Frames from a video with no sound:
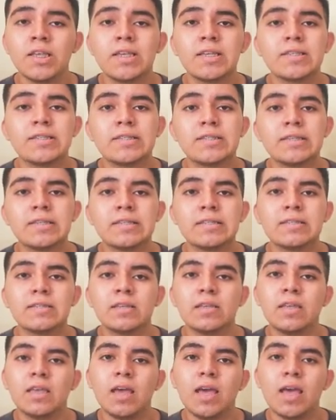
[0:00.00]
since
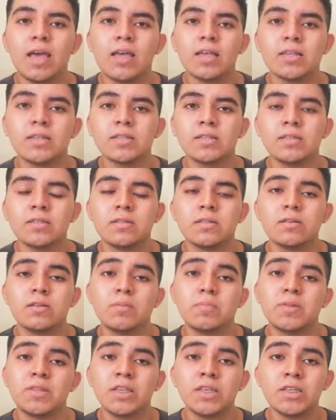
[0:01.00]
it has
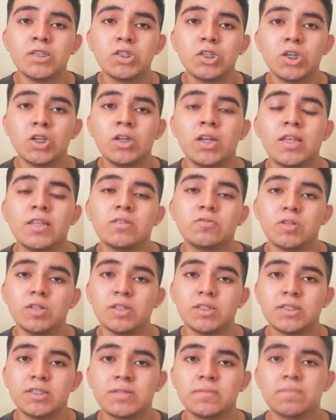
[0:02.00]
repetition and
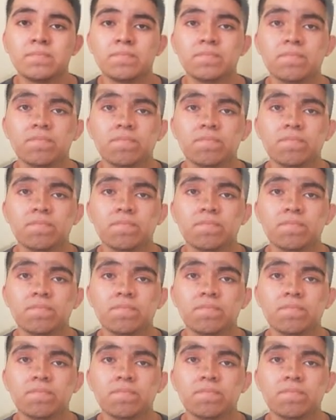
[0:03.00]
drills.